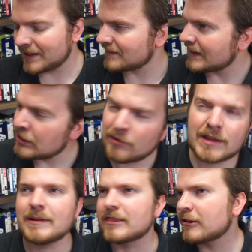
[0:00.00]
because I know
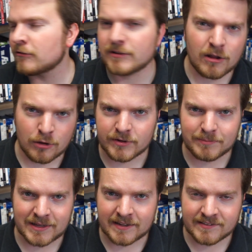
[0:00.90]
they've been thrown all over the
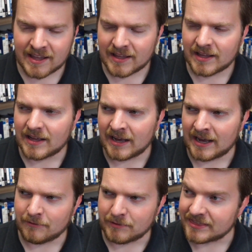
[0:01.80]
place
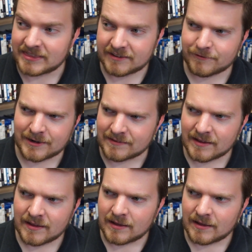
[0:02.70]
with different